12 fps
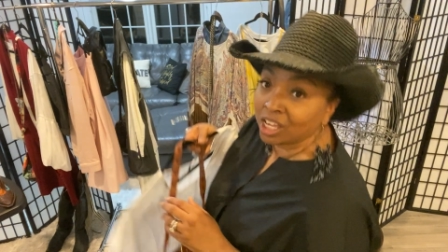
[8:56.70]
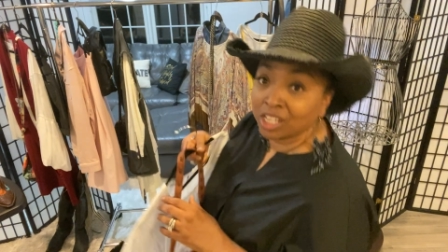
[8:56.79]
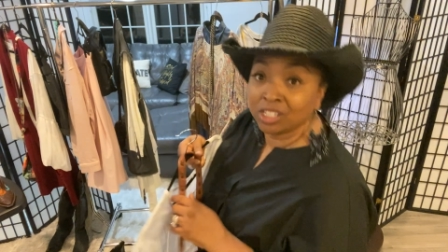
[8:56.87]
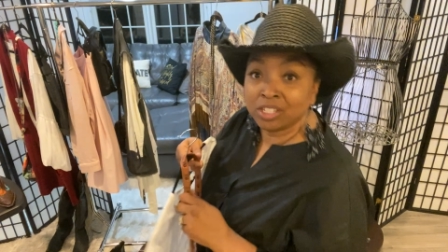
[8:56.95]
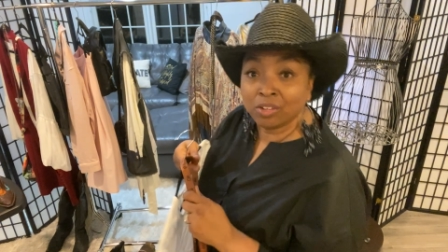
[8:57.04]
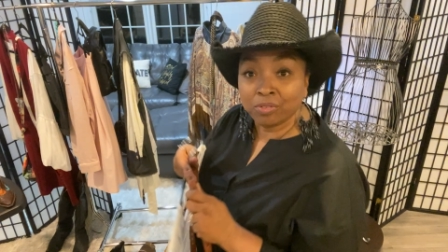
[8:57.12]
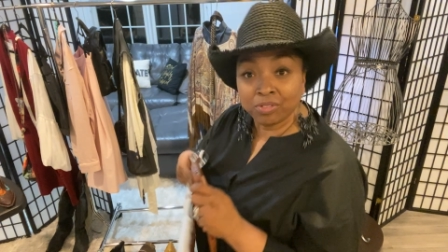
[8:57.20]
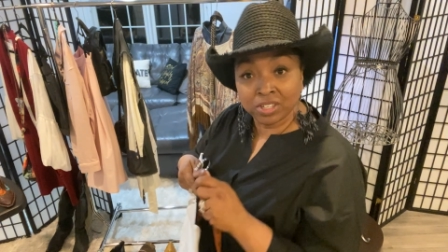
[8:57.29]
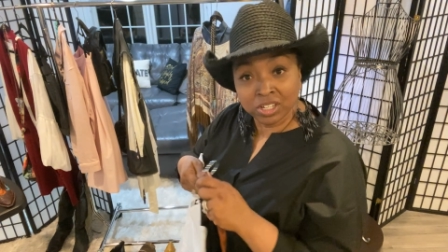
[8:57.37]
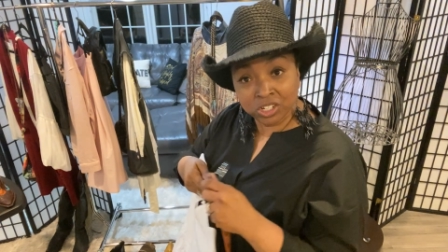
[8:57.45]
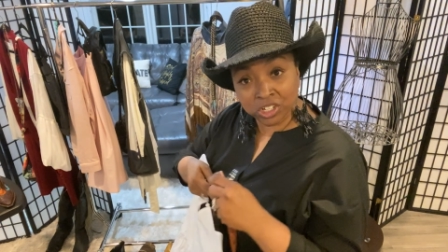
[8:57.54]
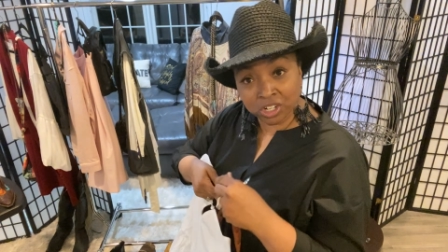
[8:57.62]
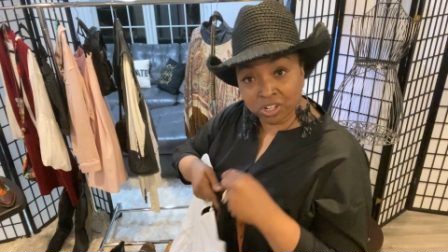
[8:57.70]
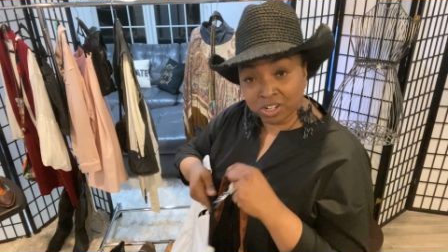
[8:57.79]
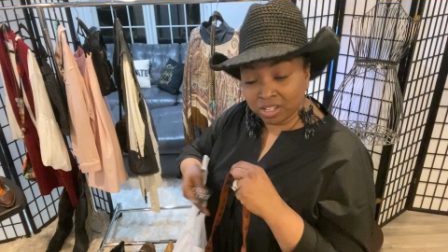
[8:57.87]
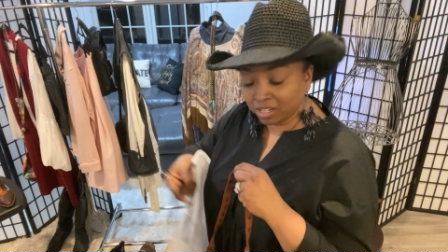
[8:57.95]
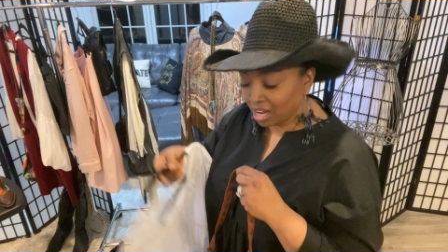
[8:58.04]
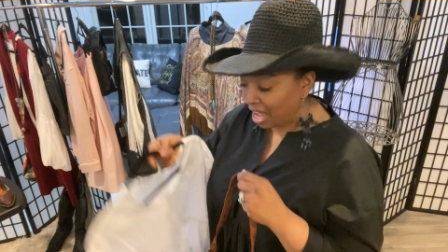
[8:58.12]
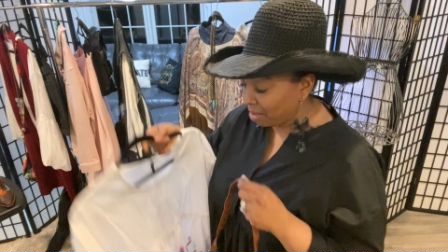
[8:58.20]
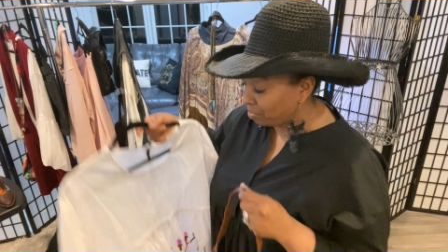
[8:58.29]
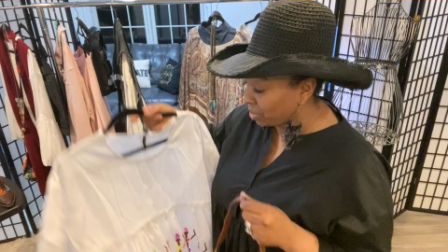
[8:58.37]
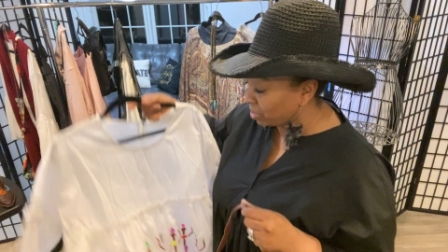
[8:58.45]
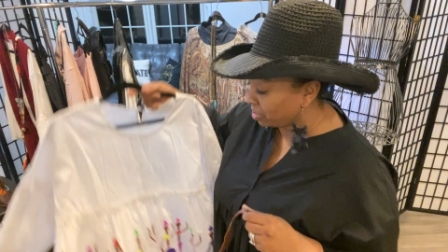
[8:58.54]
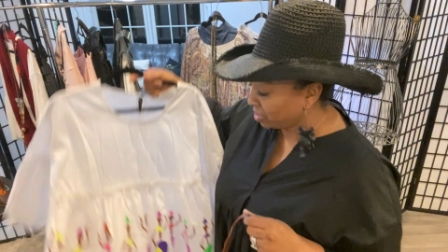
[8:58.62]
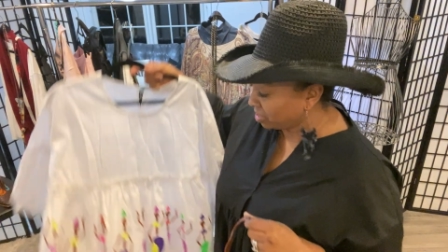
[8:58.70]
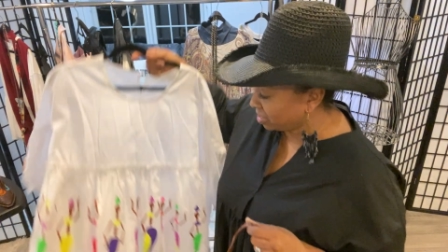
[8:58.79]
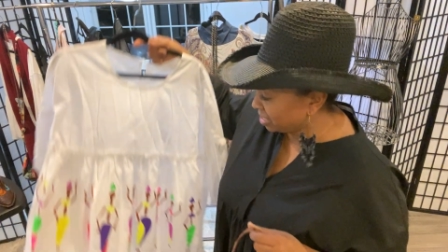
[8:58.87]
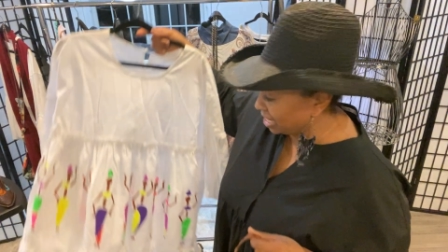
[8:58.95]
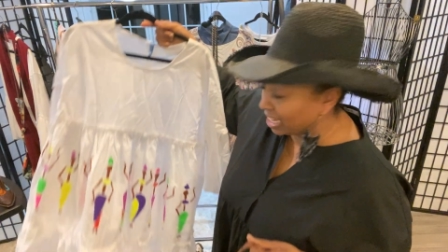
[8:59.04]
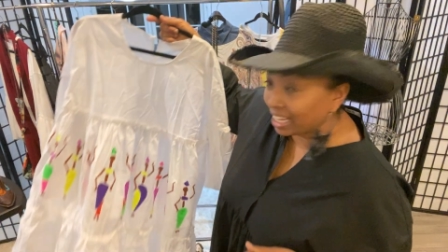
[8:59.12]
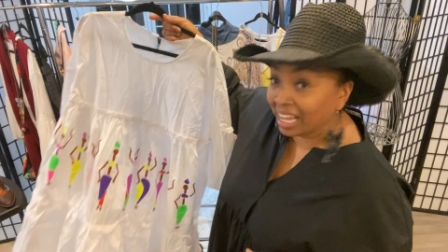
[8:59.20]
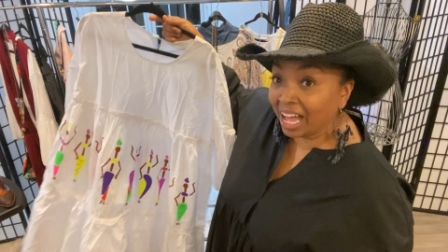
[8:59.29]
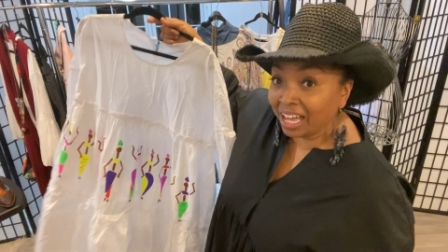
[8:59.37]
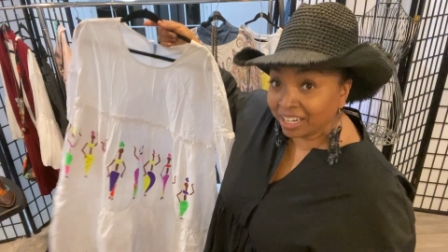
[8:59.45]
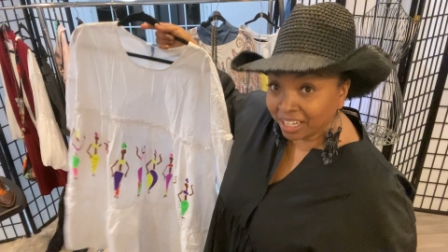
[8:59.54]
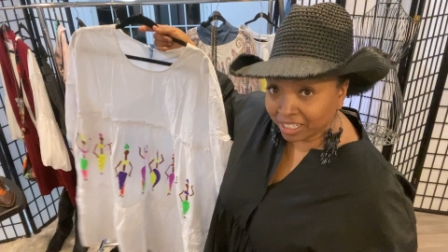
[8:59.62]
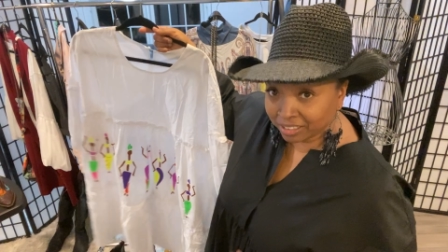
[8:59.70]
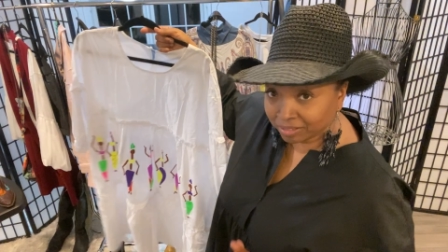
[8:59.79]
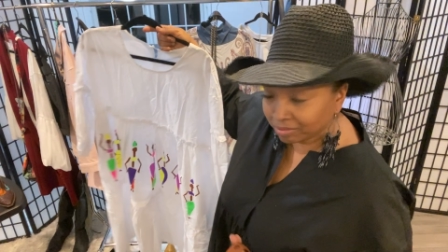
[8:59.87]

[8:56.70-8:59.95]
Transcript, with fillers: So this shirt I purchased in Ghana